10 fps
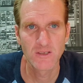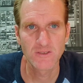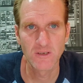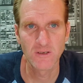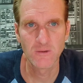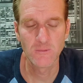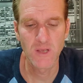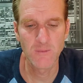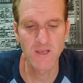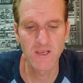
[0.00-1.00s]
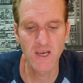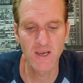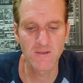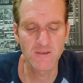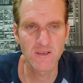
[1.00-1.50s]
So maybe
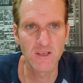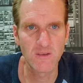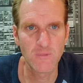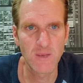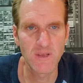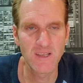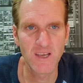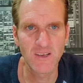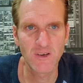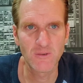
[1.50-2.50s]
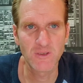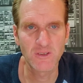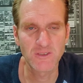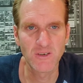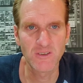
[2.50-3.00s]

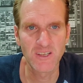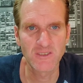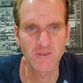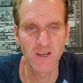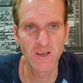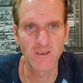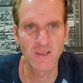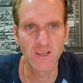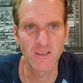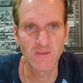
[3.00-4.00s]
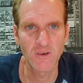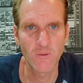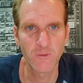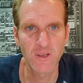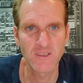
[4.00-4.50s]
he'll turn things around.
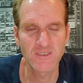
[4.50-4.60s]
Hopefully it